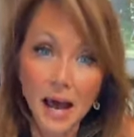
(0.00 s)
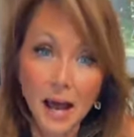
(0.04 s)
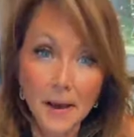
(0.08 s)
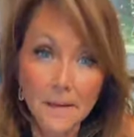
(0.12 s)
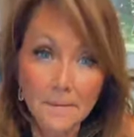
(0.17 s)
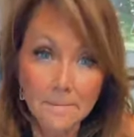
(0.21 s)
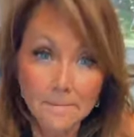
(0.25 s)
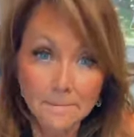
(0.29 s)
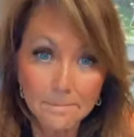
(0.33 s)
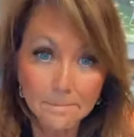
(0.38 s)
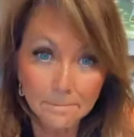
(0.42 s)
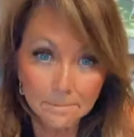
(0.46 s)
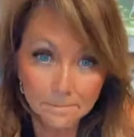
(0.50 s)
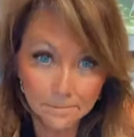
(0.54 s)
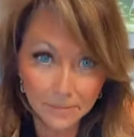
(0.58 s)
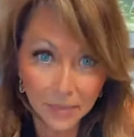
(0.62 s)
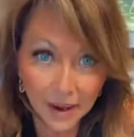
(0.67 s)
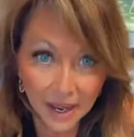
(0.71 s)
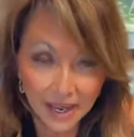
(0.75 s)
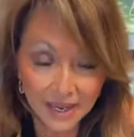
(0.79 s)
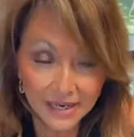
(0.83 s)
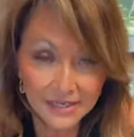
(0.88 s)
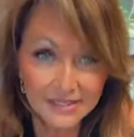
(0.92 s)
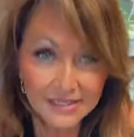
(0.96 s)

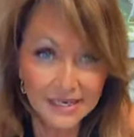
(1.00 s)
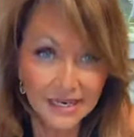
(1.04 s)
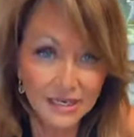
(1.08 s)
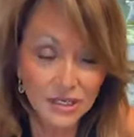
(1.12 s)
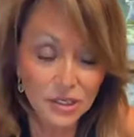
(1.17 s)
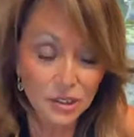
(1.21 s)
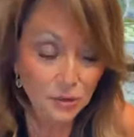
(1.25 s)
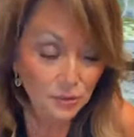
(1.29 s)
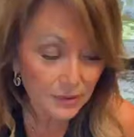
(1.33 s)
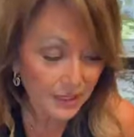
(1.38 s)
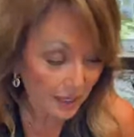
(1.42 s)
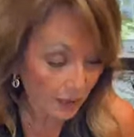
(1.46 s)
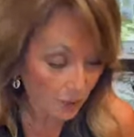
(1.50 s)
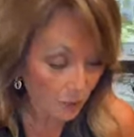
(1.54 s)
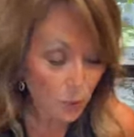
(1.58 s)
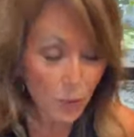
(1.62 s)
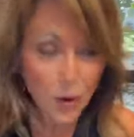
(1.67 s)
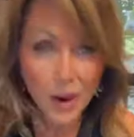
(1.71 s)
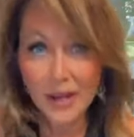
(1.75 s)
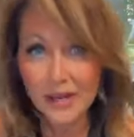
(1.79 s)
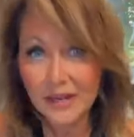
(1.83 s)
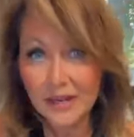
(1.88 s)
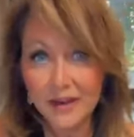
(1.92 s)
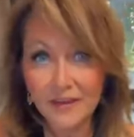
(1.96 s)
But you get
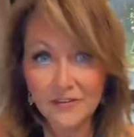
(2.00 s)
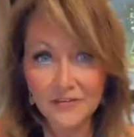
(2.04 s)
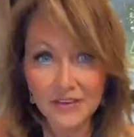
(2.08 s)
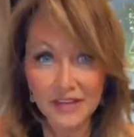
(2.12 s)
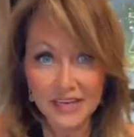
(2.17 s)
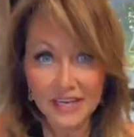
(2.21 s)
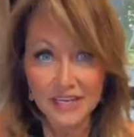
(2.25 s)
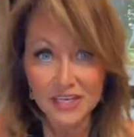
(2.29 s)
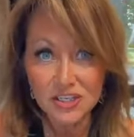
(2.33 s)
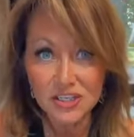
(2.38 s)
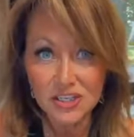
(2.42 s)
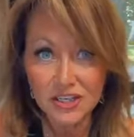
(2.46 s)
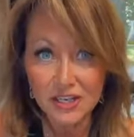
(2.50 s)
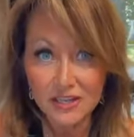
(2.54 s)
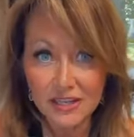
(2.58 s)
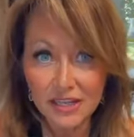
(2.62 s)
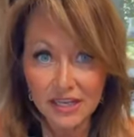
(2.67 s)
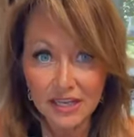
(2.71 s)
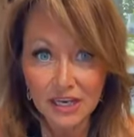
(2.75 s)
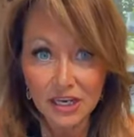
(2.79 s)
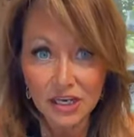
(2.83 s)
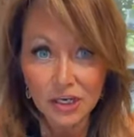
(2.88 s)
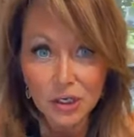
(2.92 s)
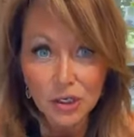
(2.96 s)
one of each of
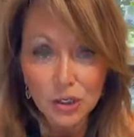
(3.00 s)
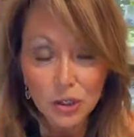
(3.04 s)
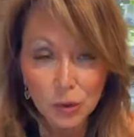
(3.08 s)
the